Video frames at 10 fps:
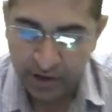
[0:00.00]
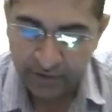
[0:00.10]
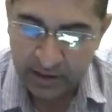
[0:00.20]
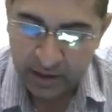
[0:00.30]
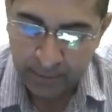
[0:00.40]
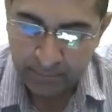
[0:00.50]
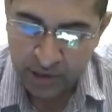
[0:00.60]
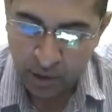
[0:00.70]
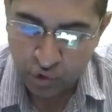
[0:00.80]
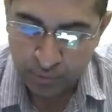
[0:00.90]
it comes
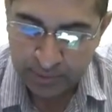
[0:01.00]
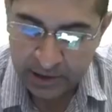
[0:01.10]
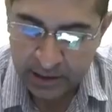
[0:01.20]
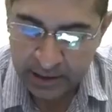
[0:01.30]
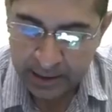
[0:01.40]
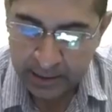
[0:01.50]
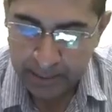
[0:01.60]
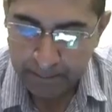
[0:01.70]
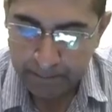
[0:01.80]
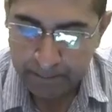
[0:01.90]
out to be
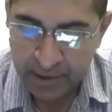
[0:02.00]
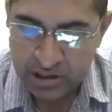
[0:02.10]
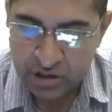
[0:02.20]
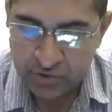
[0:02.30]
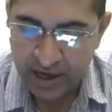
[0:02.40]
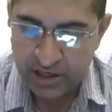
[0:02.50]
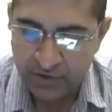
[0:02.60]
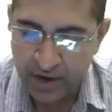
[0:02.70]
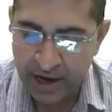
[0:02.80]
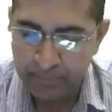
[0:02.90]
plus
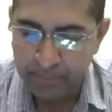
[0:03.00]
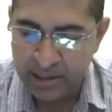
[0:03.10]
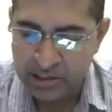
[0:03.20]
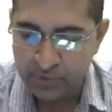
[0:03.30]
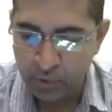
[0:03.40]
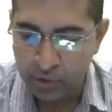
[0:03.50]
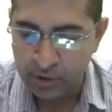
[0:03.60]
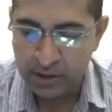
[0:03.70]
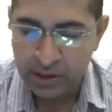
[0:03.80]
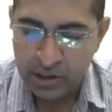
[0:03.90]
5 and plus
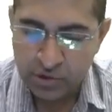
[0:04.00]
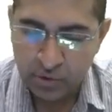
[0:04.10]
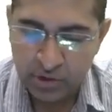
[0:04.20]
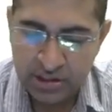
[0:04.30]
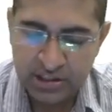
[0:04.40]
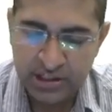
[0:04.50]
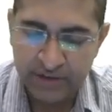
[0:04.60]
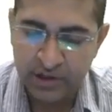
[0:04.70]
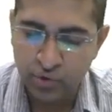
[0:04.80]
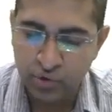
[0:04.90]
4. So this is
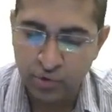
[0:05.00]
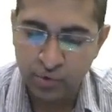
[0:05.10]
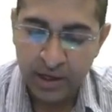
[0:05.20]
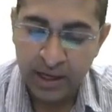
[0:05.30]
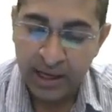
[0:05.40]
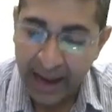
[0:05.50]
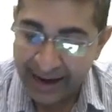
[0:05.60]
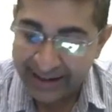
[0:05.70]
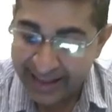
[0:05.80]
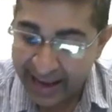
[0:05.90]
given to you.
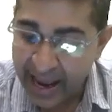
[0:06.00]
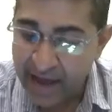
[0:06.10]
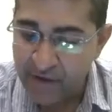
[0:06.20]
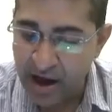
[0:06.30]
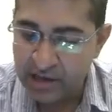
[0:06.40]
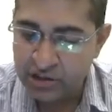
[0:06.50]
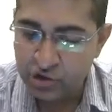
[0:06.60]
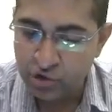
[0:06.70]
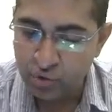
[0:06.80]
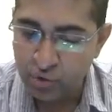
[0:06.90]
And they have asked
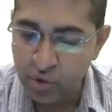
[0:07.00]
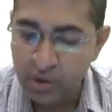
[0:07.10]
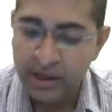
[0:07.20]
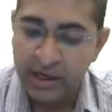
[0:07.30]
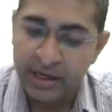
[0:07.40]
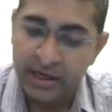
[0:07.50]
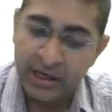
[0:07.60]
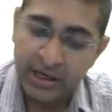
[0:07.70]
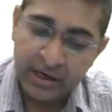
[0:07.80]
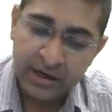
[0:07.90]
you
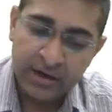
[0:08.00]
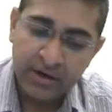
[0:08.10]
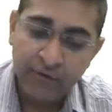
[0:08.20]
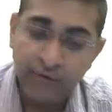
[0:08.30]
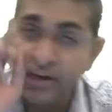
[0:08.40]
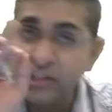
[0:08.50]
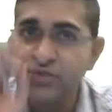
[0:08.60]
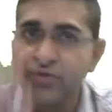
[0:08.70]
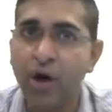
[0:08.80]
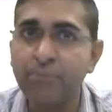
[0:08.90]
which
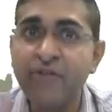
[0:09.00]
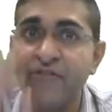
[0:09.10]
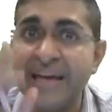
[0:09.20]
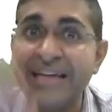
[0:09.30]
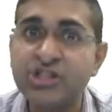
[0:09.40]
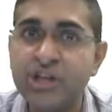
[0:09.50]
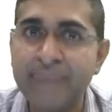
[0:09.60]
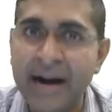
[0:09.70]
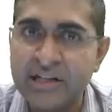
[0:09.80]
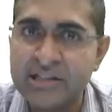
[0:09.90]
form of
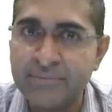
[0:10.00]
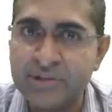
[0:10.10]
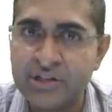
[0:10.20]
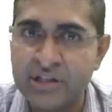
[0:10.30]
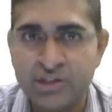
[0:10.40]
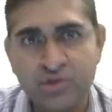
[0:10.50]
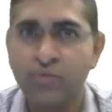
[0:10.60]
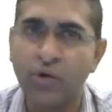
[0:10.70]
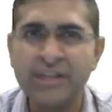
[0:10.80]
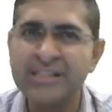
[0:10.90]
astigmatism is this. So what is